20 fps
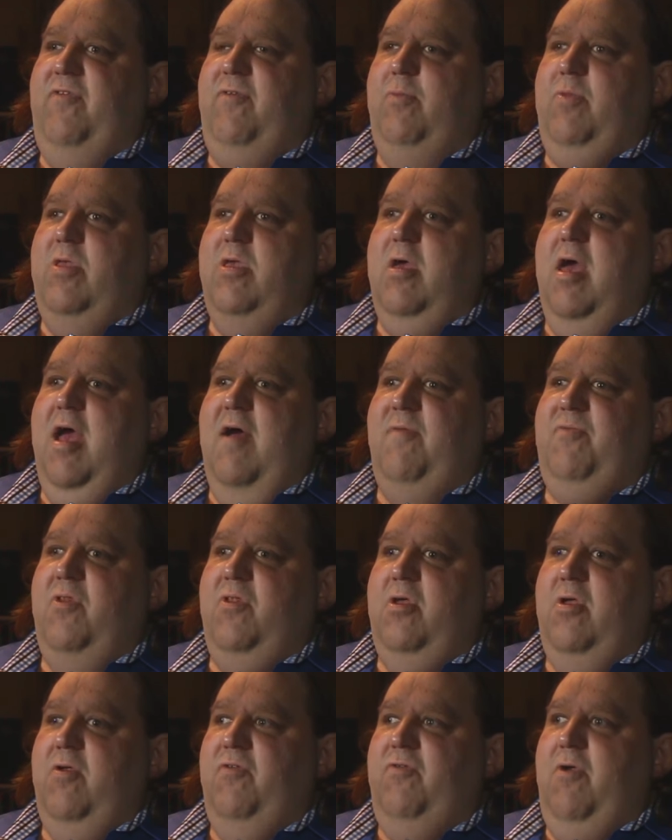something you have to
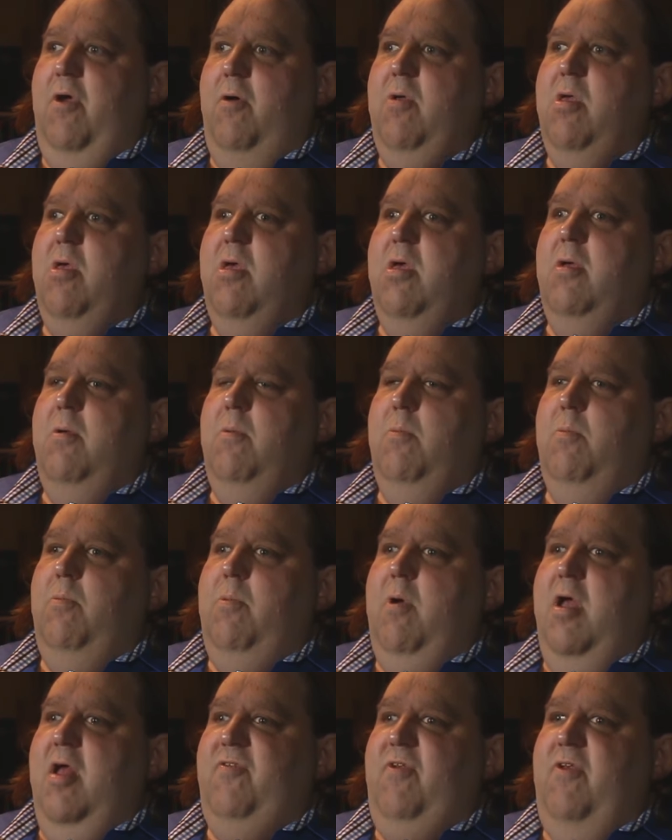do. So
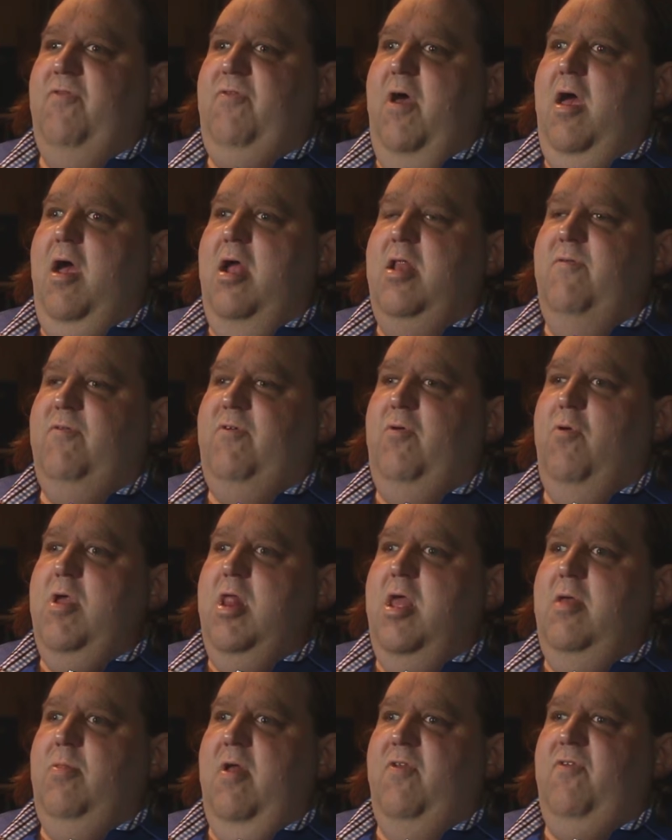it's this idea of
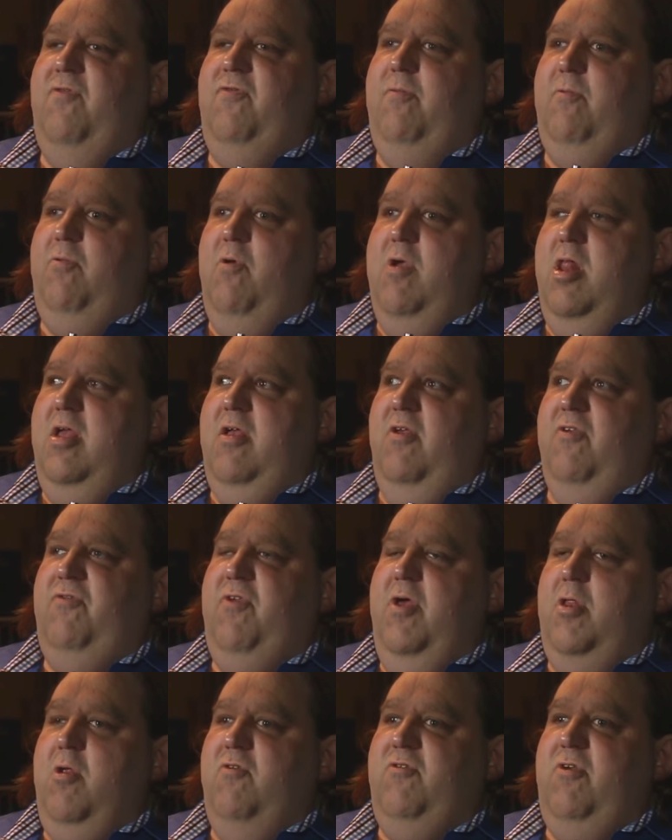creating that's creating a
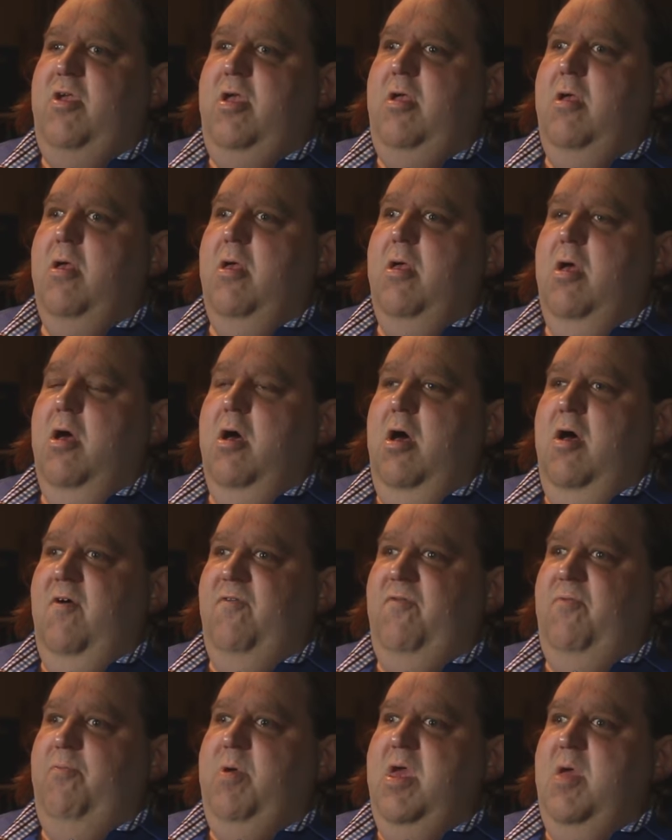synergy
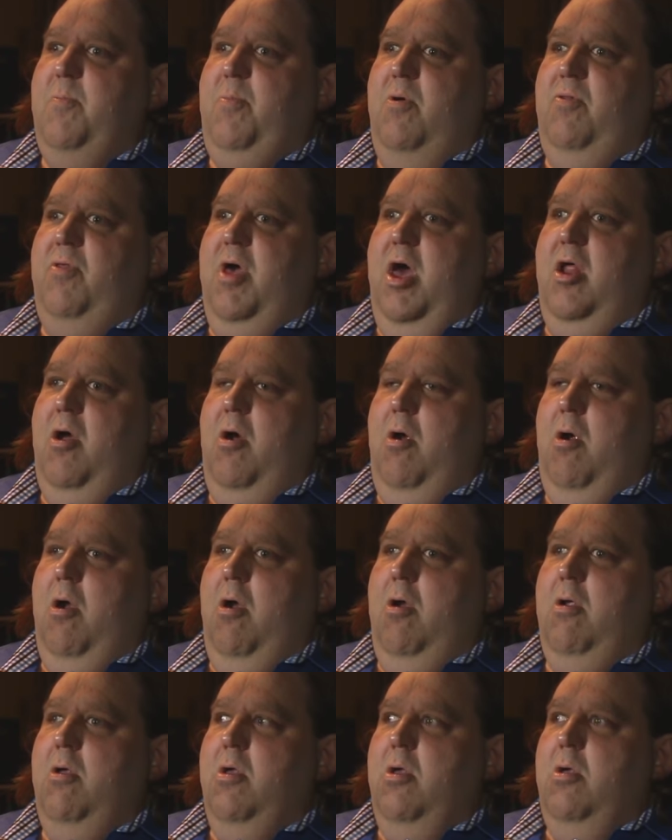of people that
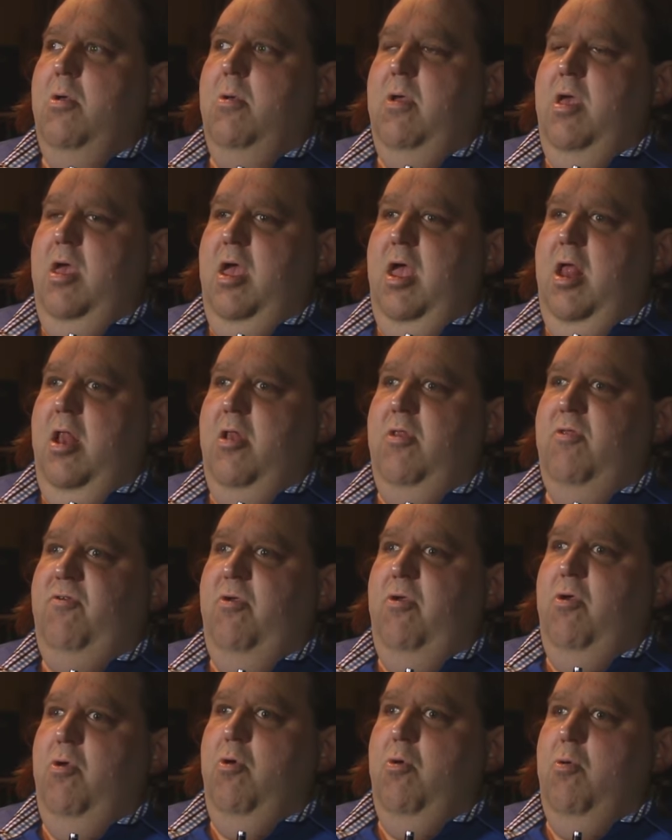are
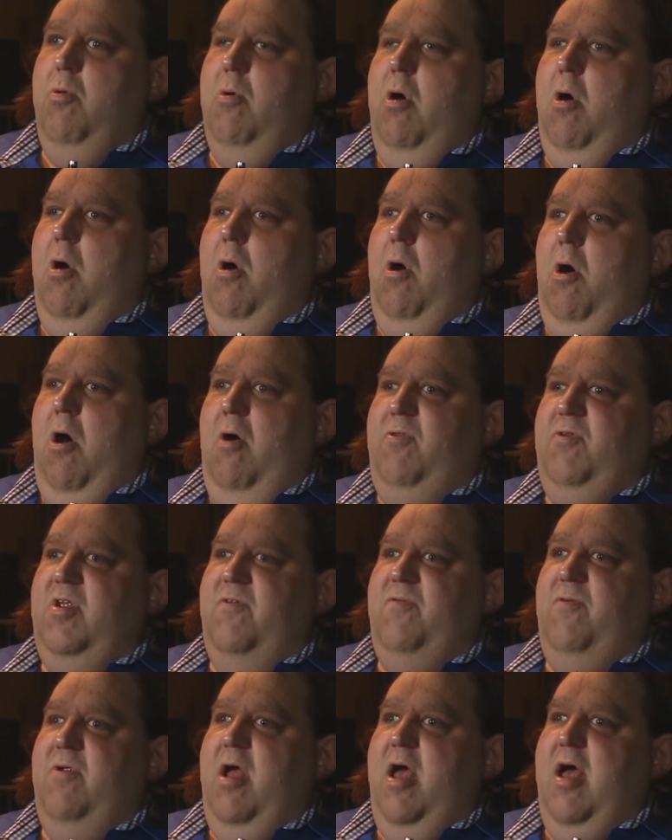into all the
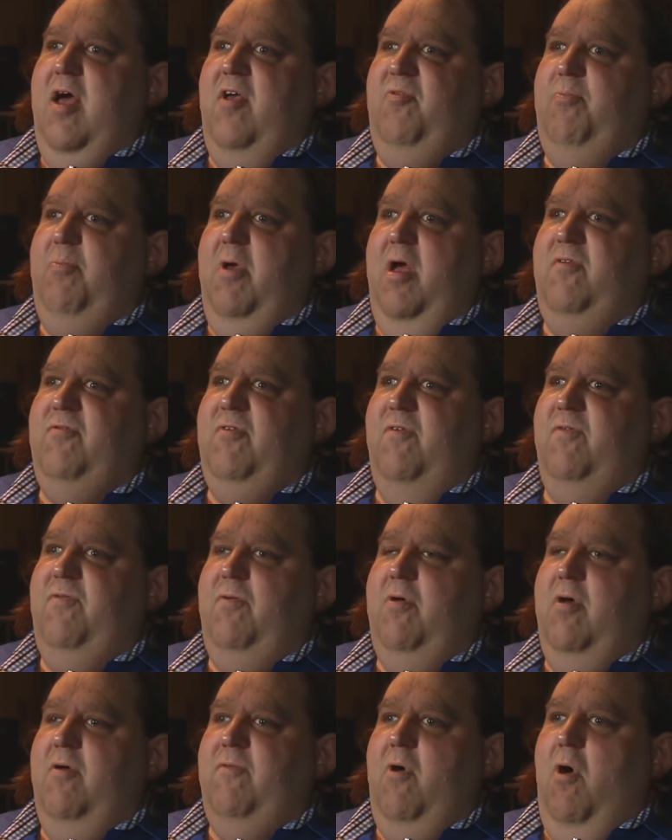different aspects of,
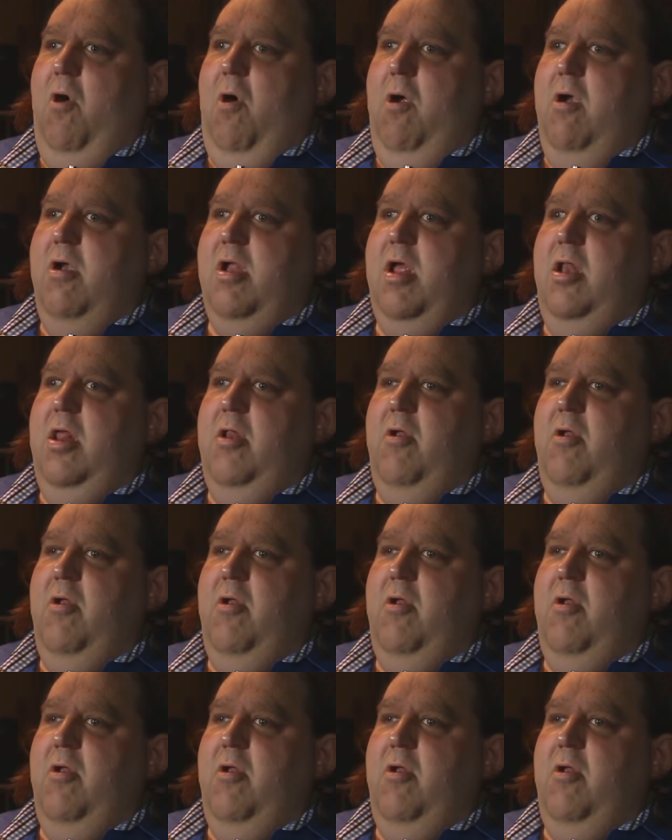of art and